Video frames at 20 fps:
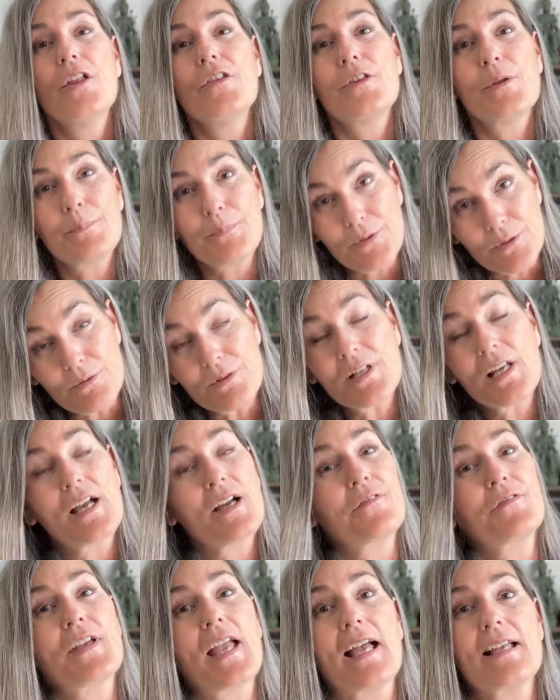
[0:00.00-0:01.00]
The beauty
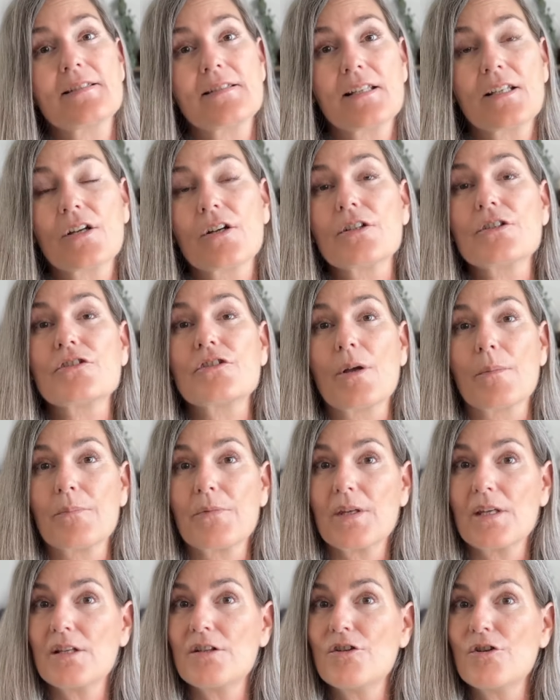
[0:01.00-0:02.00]
of casting on
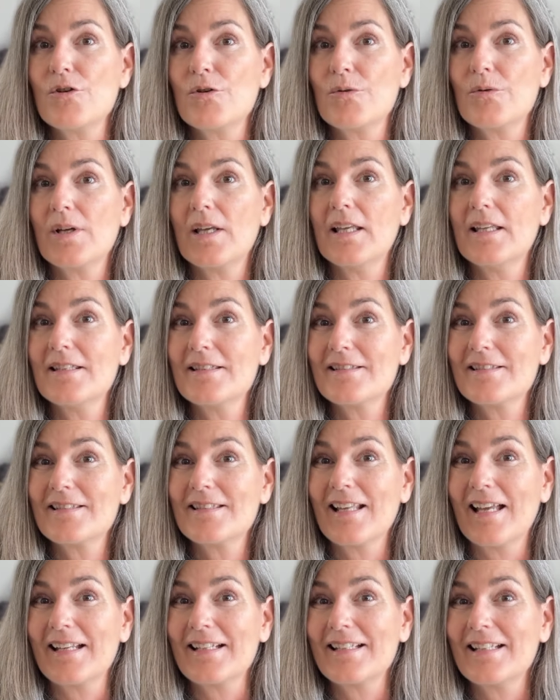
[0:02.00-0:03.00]
something new is
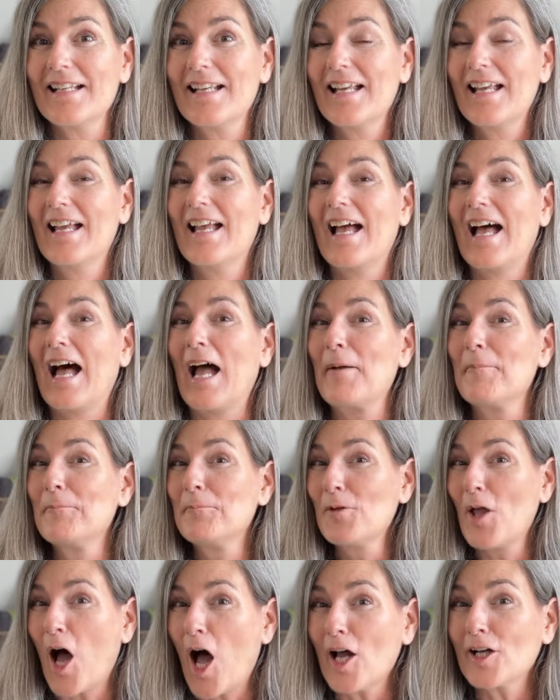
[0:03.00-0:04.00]
that
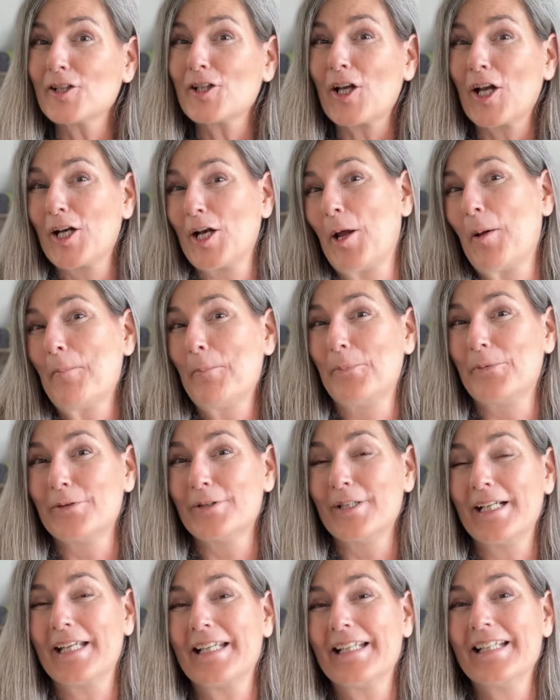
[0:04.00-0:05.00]
I'm not gonna
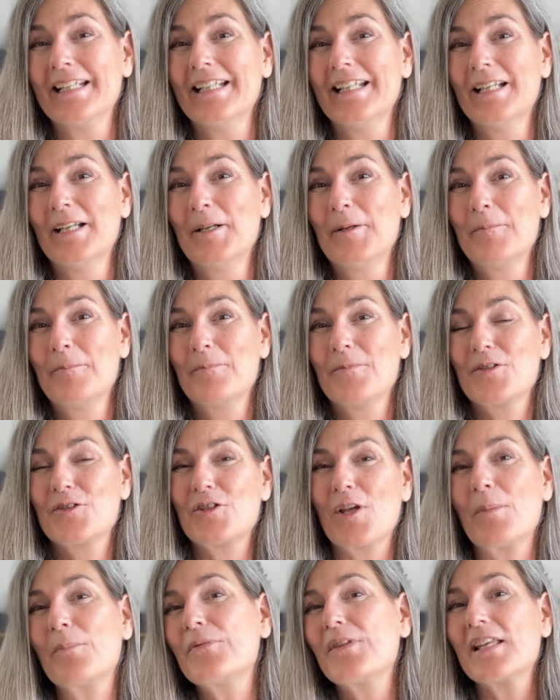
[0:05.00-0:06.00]
bring
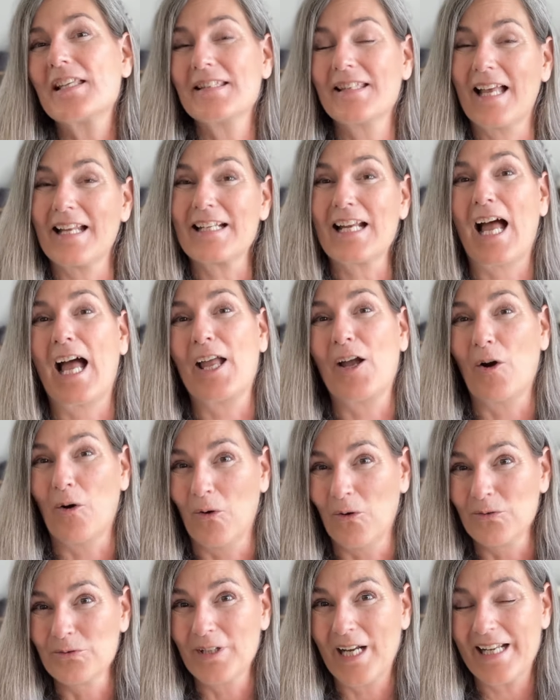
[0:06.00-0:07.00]
something that I
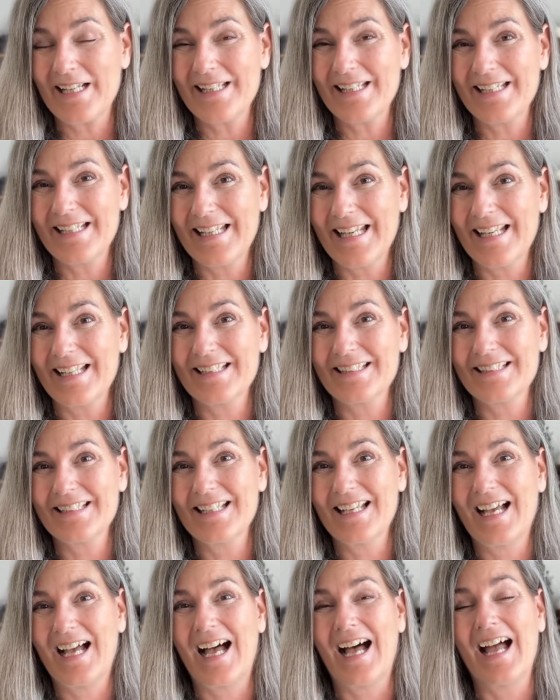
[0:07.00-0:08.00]
already knit.
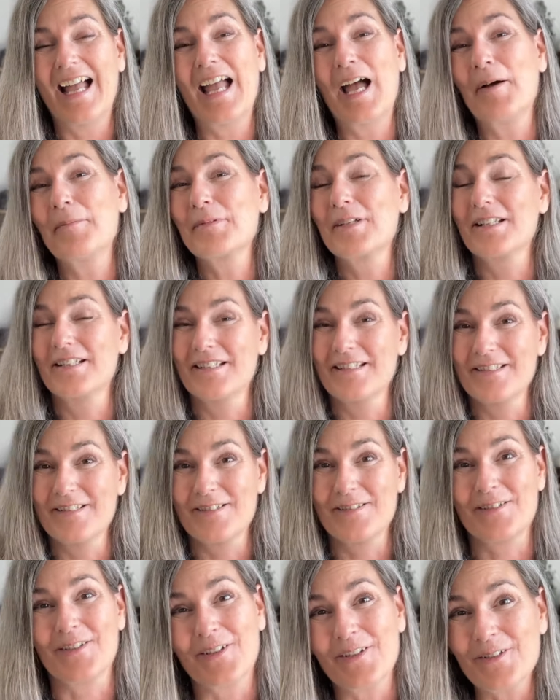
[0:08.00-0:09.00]
I am gonna
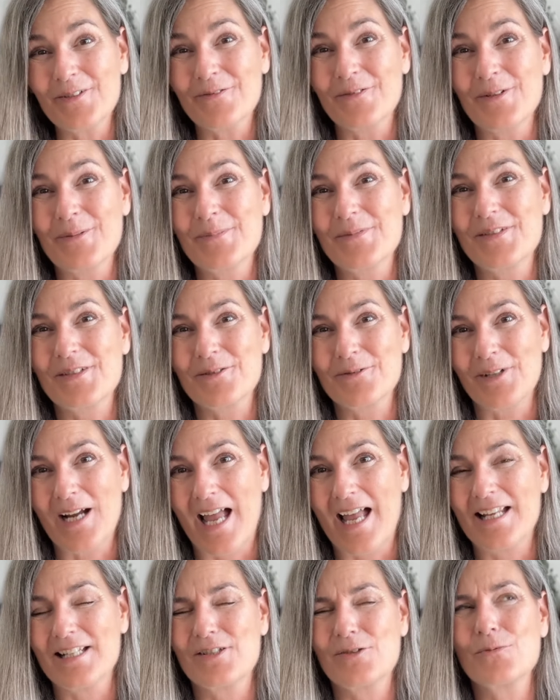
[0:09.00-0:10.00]
start from
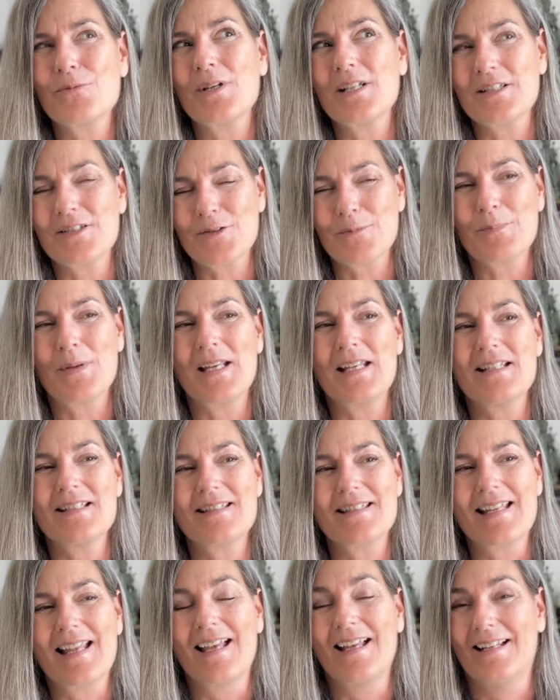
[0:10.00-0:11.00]
scratch, which
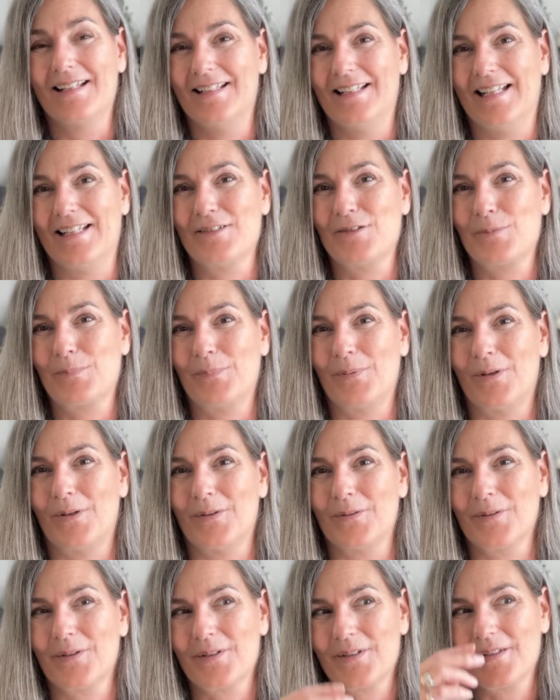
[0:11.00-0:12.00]
means less
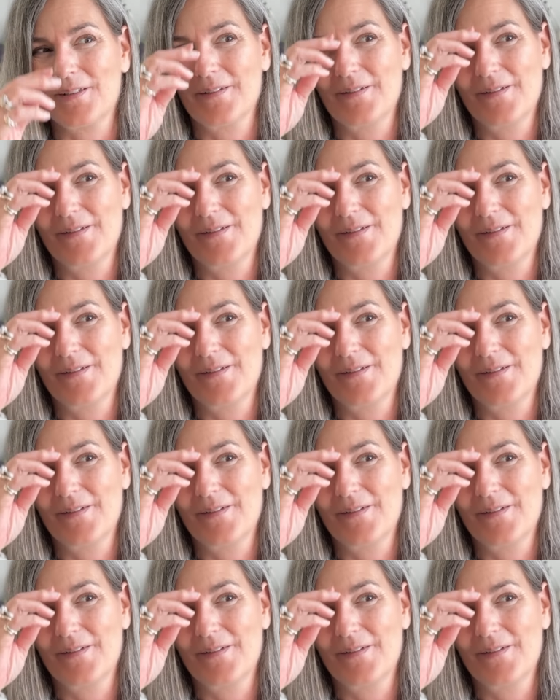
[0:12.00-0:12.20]
bulk.